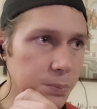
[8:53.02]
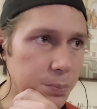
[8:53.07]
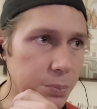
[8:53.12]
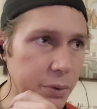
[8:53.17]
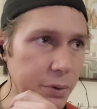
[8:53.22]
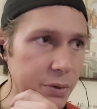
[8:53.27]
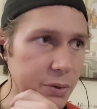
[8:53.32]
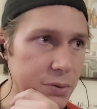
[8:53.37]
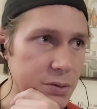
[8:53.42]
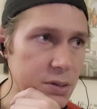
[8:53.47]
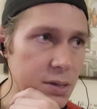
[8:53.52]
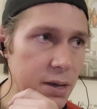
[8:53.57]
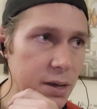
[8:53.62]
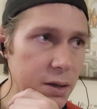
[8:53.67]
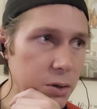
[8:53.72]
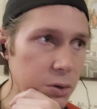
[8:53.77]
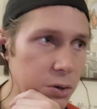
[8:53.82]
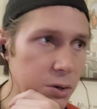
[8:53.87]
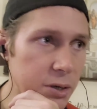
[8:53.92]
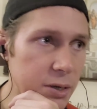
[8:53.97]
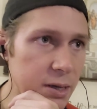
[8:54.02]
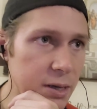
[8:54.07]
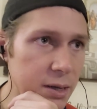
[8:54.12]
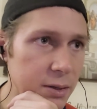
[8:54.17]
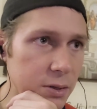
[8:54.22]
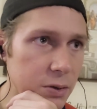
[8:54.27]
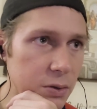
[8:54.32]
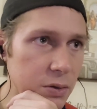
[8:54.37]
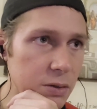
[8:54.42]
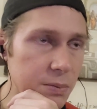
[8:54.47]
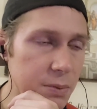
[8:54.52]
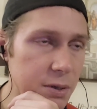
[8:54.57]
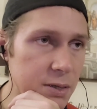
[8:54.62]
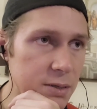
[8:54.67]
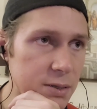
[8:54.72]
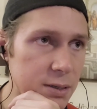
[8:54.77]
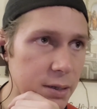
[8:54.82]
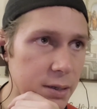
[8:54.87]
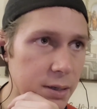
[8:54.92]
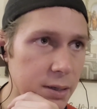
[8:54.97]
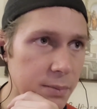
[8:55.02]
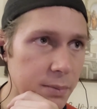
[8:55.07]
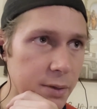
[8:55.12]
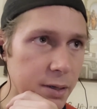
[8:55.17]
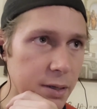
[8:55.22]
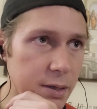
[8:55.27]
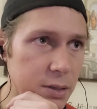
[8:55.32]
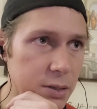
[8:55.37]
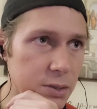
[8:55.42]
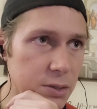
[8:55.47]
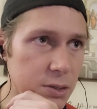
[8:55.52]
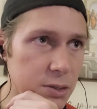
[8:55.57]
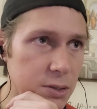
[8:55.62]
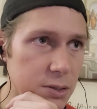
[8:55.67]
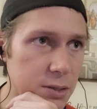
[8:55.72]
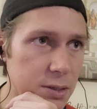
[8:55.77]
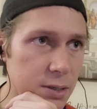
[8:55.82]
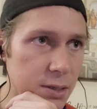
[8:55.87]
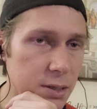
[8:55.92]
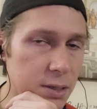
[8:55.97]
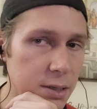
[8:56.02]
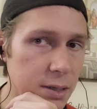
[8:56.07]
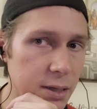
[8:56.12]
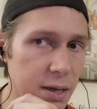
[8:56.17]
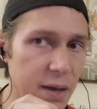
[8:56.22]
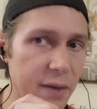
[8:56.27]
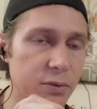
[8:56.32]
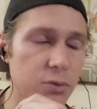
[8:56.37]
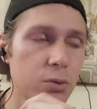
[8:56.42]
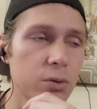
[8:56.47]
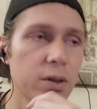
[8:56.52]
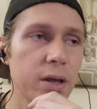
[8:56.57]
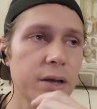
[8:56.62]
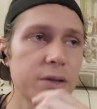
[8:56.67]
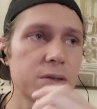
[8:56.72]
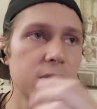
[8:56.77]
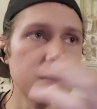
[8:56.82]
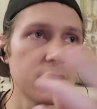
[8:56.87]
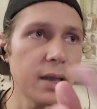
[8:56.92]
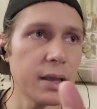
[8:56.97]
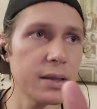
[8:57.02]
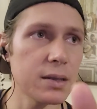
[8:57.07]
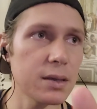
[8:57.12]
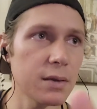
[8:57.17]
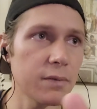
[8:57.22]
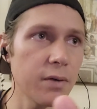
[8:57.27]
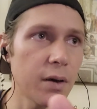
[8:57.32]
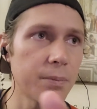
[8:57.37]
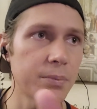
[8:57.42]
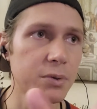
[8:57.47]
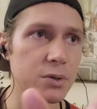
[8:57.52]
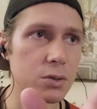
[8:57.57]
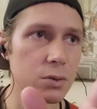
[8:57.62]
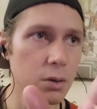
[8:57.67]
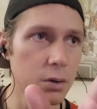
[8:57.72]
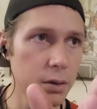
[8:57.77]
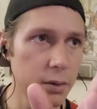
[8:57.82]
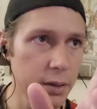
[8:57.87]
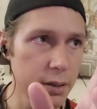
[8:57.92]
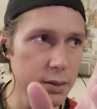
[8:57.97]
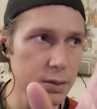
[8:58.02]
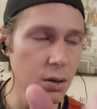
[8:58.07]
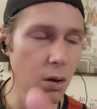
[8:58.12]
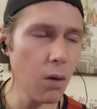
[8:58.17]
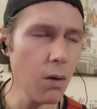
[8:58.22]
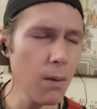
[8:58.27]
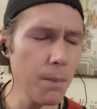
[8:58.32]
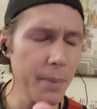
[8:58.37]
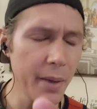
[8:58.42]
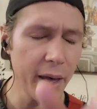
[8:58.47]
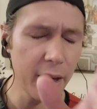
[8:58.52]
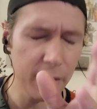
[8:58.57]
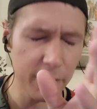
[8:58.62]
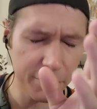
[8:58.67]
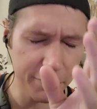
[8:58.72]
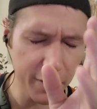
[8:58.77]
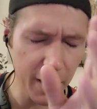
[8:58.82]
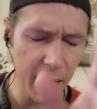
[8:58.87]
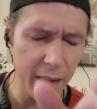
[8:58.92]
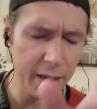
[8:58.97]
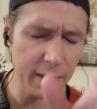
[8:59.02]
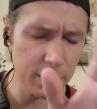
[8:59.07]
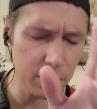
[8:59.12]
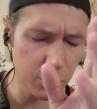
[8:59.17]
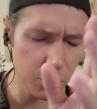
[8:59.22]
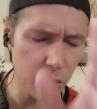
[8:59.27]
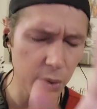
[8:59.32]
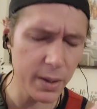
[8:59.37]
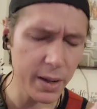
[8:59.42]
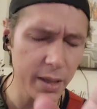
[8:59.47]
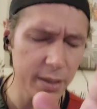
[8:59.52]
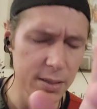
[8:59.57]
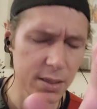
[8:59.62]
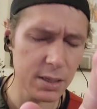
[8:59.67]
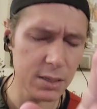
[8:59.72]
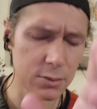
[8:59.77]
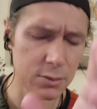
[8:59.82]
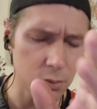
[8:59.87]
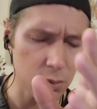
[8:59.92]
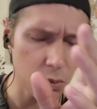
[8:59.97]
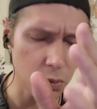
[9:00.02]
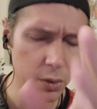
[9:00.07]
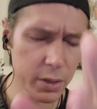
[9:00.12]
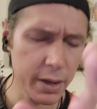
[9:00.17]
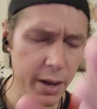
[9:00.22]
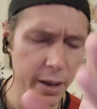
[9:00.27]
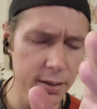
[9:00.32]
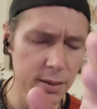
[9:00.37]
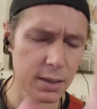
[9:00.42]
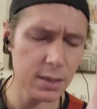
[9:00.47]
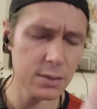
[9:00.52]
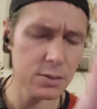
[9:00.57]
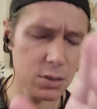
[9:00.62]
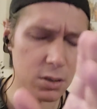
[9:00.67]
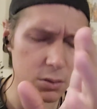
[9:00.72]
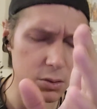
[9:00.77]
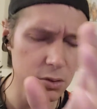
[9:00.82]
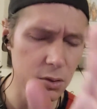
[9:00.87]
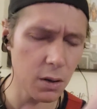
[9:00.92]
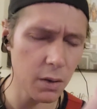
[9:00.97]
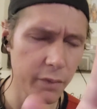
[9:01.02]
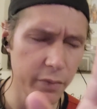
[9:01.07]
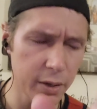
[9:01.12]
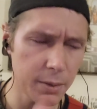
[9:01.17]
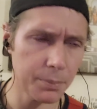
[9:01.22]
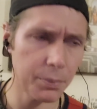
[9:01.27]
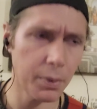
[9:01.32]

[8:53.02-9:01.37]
But there's a lot of learning you gotta do in the meantime, and you just have to realize not to give up. It's all about finding the right ideas. With the right ideas, you can solve any